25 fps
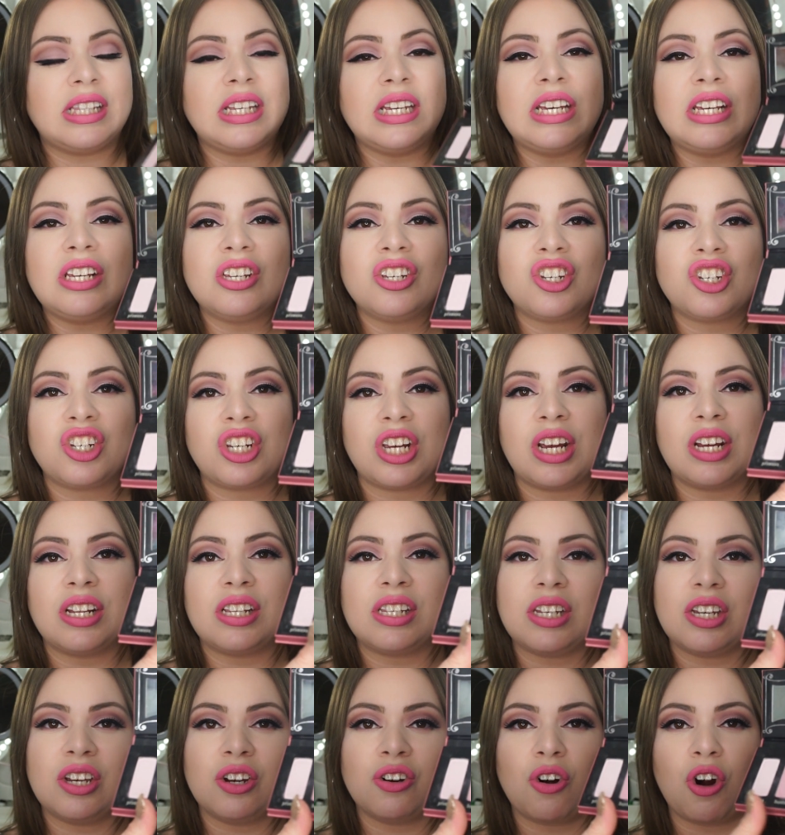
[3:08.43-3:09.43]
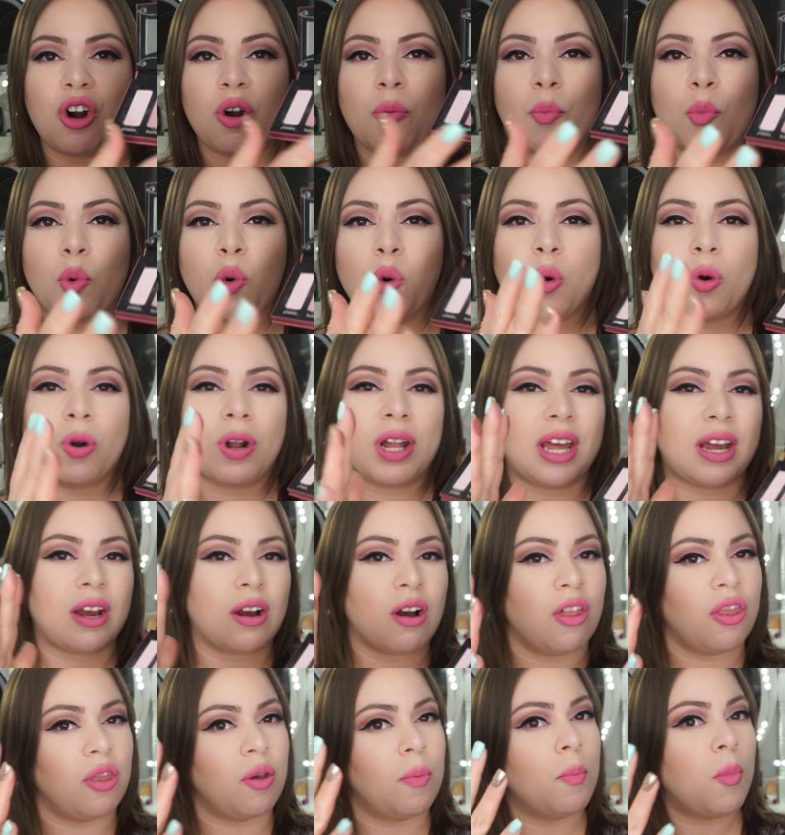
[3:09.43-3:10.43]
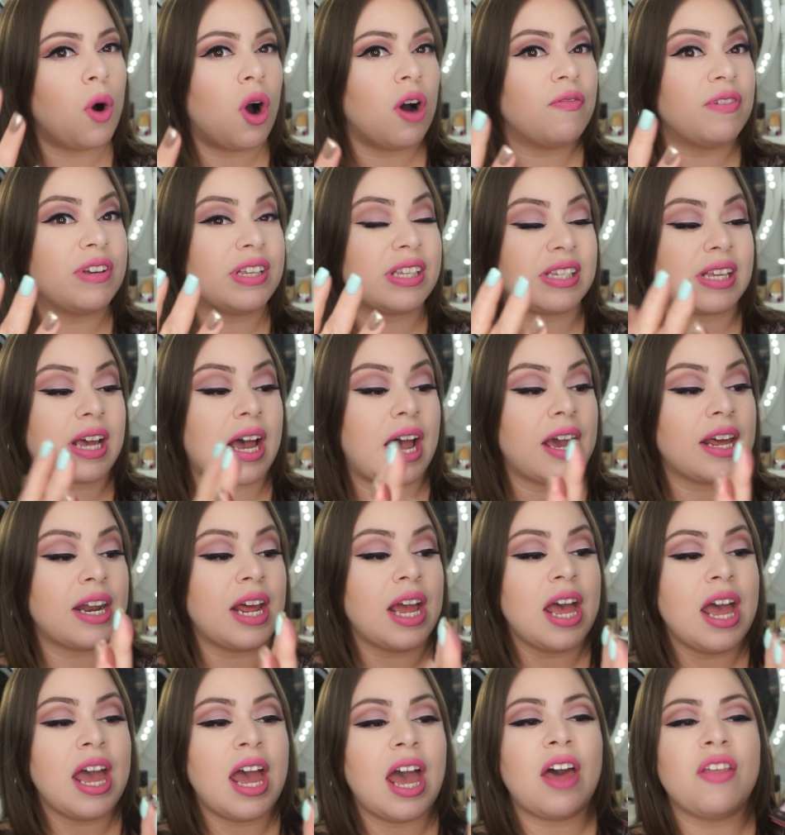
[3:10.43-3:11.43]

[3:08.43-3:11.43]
These shades here are more like on the mauve side.